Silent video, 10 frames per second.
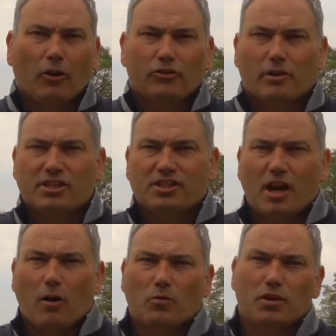So let's
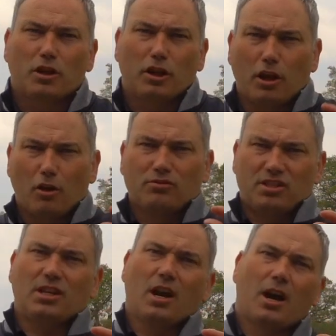start with the low
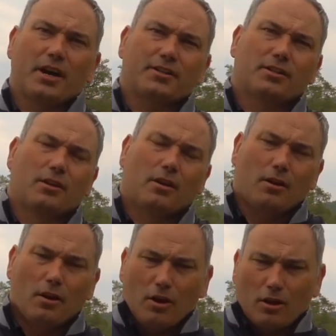tee height.
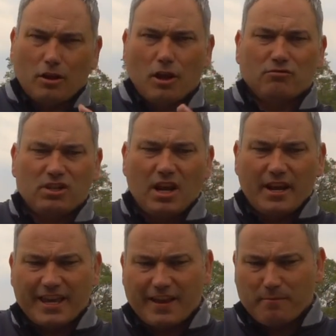The low tee
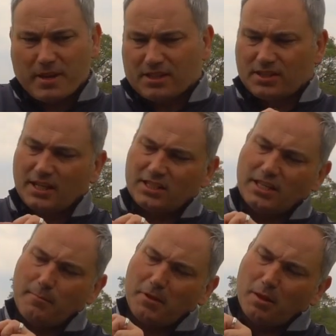height gave me a
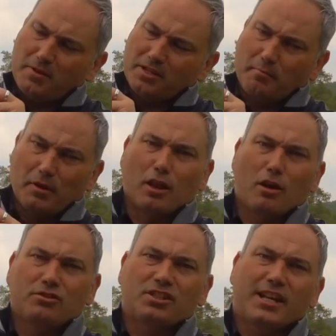60mm
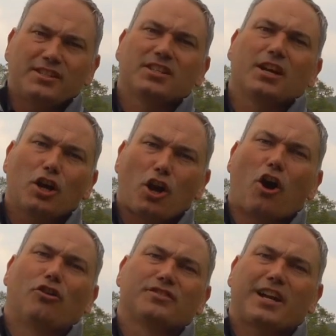below center
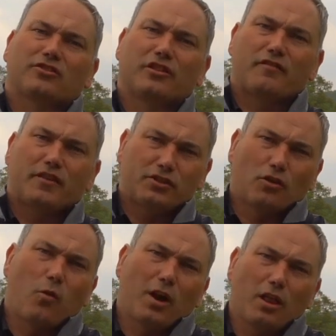contact on the face, so
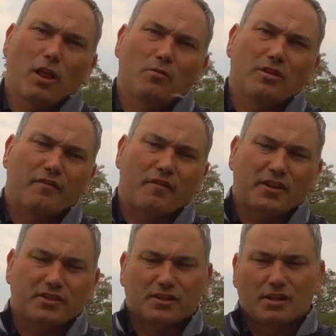quite low in the
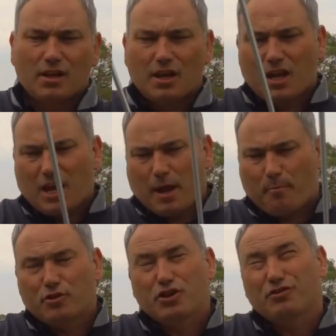face. It
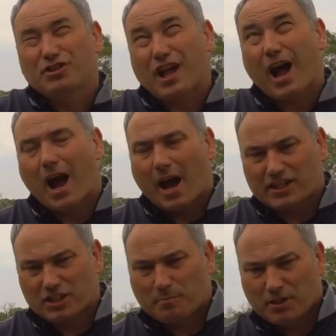produced the
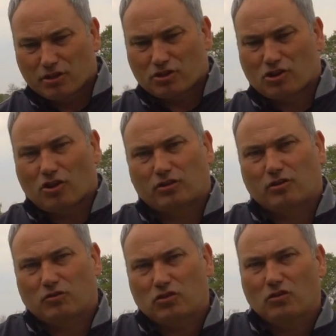highest spin in the
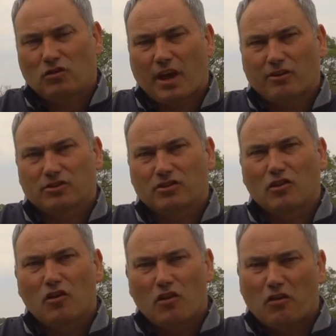shot at
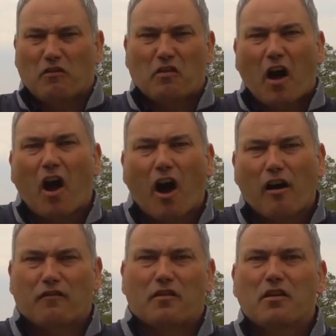
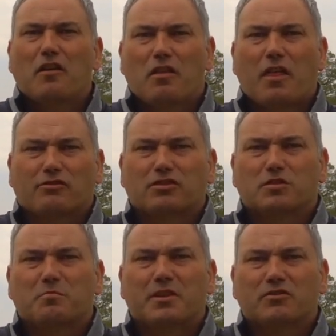2,500
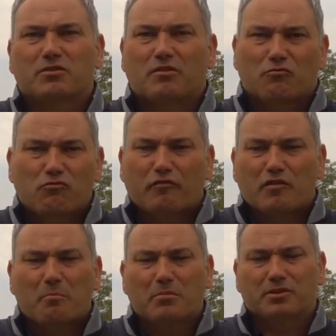spins, rough
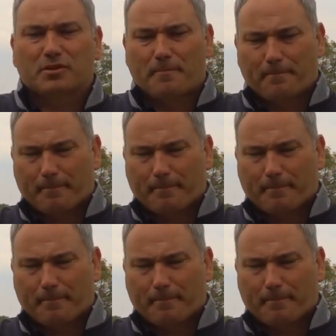numbers.